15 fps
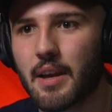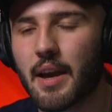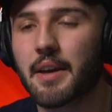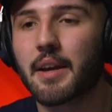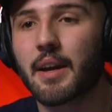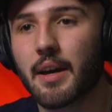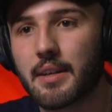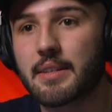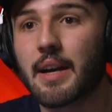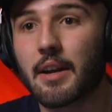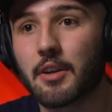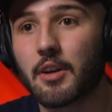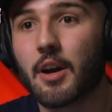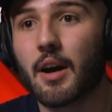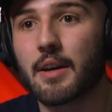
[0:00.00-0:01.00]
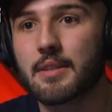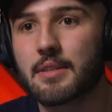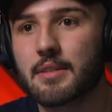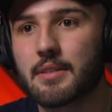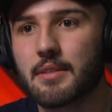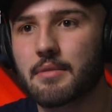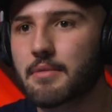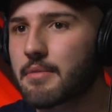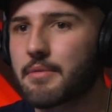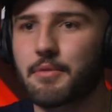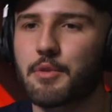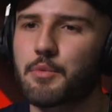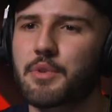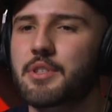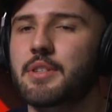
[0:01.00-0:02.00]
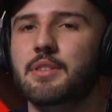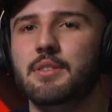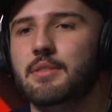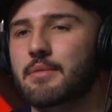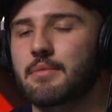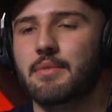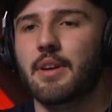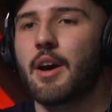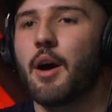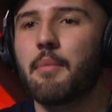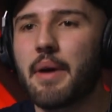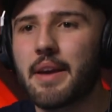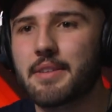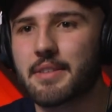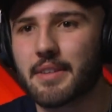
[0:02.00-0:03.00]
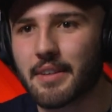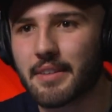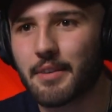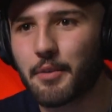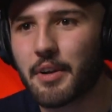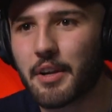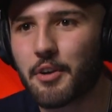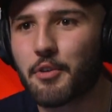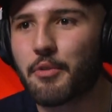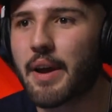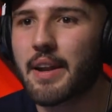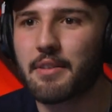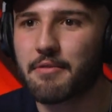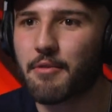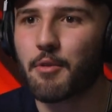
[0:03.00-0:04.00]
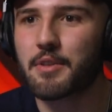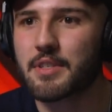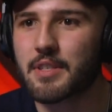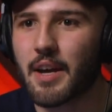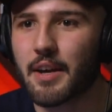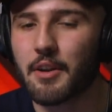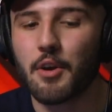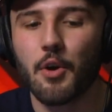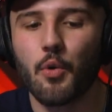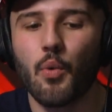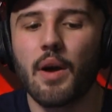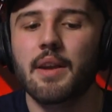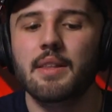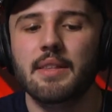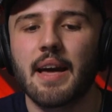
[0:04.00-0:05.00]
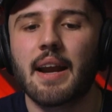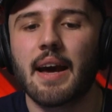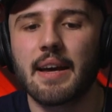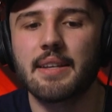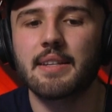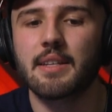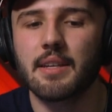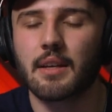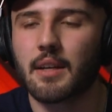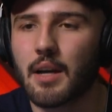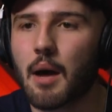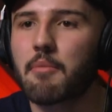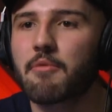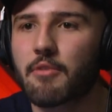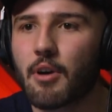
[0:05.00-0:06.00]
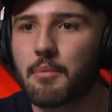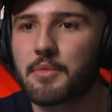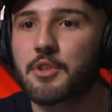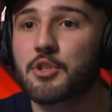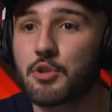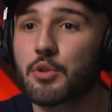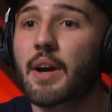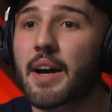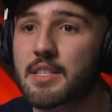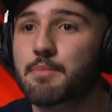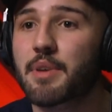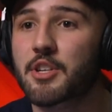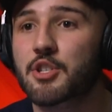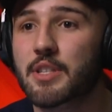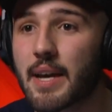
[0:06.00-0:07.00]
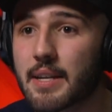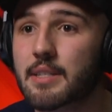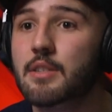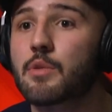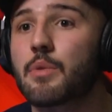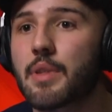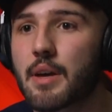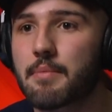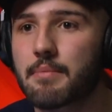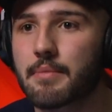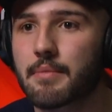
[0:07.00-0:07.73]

and cut down cost, which is amazing. What a great foresight. Where did that idea come from? Did you guys pitch that to them?